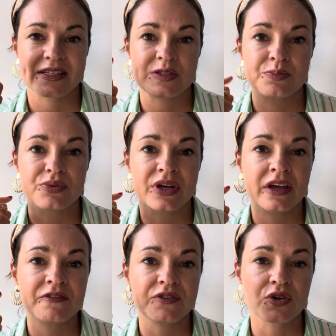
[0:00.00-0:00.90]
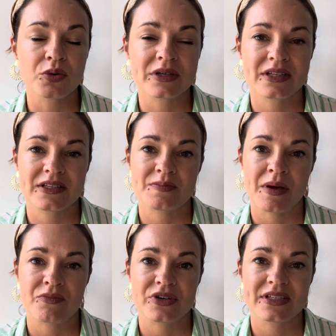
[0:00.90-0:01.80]
It's bringing forward these
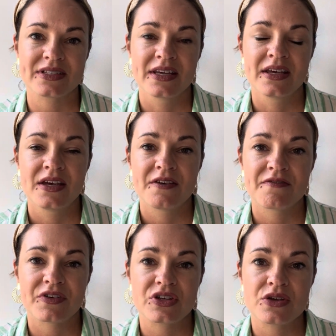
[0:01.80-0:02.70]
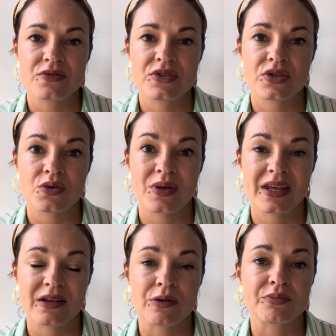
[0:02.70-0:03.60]
memories for you to
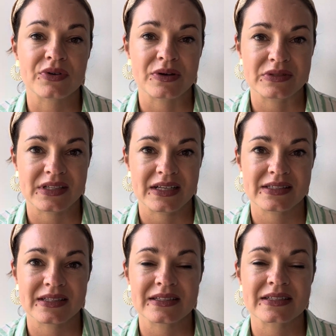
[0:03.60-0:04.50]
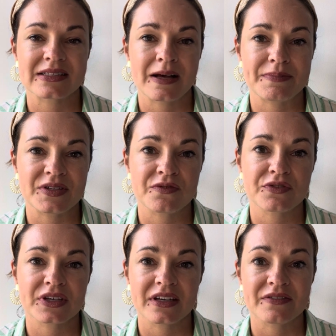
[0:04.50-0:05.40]
heal and process and accept and
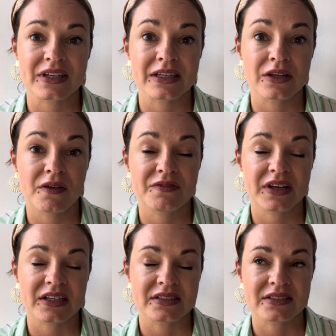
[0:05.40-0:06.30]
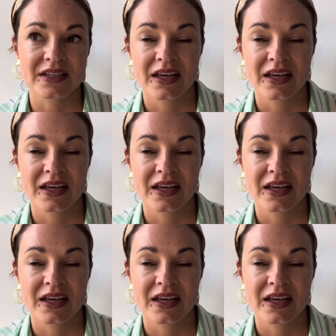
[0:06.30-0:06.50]
forgive and love and